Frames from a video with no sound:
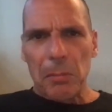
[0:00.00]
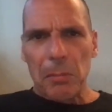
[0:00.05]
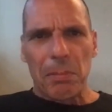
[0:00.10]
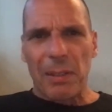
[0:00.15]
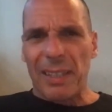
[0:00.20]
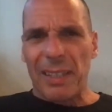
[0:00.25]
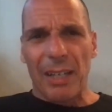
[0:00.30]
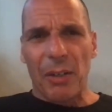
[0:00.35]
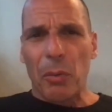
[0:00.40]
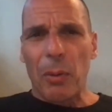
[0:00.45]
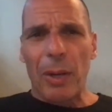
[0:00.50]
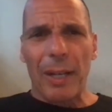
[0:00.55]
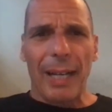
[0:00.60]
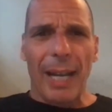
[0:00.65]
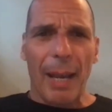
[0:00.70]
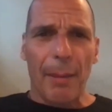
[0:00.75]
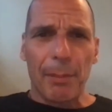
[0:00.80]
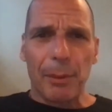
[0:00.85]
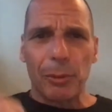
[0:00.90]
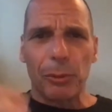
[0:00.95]
but they are quite
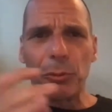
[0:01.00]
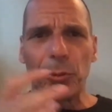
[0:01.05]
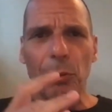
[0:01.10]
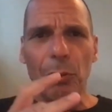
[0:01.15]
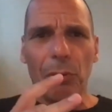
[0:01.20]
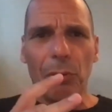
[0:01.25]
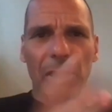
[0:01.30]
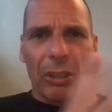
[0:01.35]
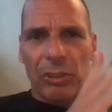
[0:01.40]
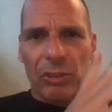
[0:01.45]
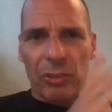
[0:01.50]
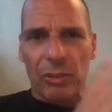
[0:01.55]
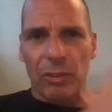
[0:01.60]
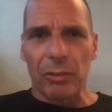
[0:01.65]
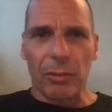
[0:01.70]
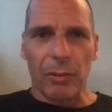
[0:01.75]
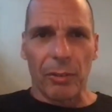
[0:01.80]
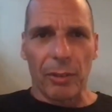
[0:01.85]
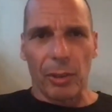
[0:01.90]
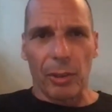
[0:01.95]
happy to do
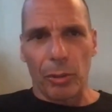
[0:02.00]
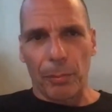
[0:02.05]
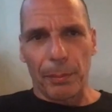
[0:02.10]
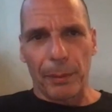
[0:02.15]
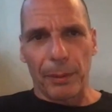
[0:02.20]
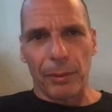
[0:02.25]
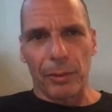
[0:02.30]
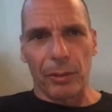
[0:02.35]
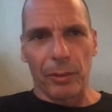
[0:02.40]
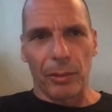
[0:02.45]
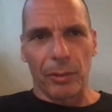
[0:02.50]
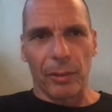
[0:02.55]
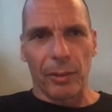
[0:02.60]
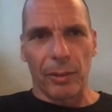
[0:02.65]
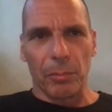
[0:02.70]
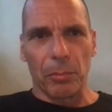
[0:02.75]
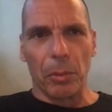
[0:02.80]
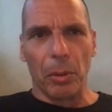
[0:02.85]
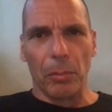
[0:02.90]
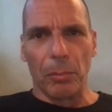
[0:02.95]
this to the European Union
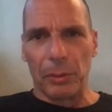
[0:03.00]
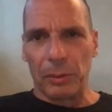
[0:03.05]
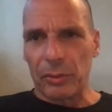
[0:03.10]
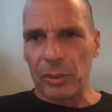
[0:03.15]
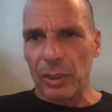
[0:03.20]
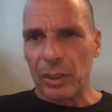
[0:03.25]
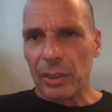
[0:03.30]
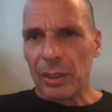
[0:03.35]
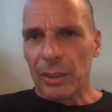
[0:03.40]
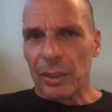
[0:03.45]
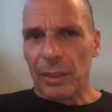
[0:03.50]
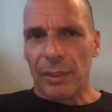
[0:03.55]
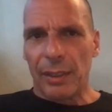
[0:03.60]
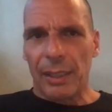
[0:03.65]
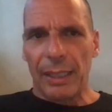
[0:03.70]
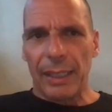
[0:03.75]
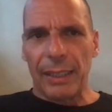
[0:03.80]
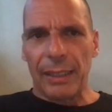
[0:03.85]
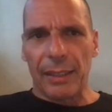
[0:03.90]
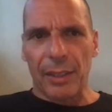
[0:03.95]
the moment
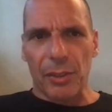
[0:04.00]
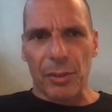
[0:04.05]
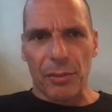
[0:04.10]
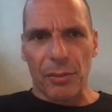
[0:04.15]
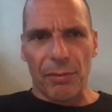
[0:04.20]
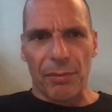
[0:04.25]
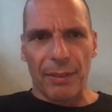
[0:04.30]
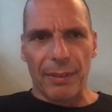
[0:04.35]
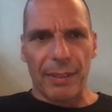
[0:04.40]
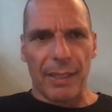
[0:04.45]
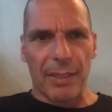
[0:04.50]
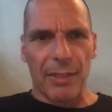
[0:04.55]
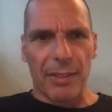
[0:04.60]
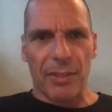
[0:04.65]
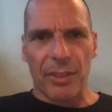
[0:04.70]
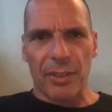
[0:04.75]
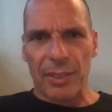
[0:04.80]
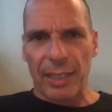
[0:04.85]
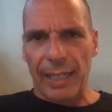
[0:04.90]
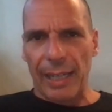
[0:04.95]
the interests of the
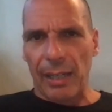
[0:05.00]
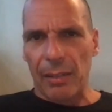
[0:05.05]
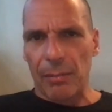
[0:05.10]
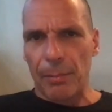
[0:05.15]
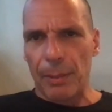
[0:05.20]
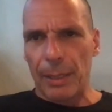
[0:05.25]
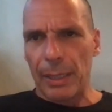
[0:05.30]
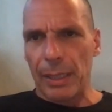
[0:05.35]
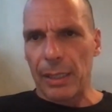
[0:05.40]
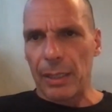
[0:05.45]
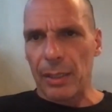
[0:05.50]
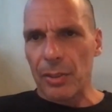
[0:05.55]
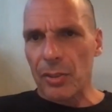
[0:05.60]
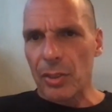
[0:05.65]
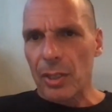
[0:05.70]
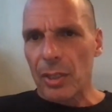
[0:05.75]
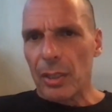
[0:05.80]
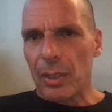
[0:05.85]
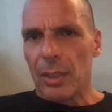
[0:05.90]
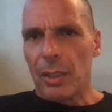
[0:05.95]
financiers, the car
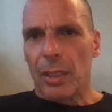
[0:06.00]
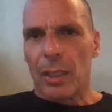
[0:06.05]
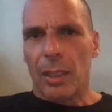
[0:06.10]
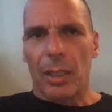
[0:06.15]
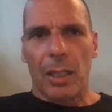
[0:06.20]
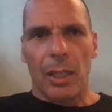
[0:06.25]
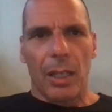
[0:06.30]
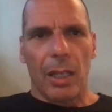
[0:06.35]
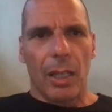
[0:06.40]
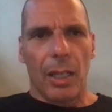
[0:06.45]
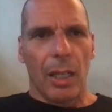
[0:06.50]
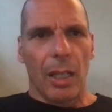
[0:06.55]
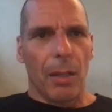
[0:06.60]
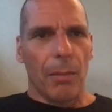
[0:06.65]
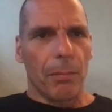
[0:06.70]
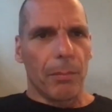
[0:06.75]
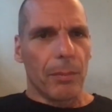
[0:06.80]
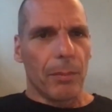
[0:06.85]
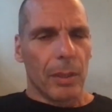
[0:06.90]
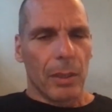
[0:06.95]
makers,
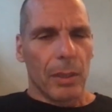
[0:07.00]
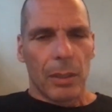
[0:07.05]
large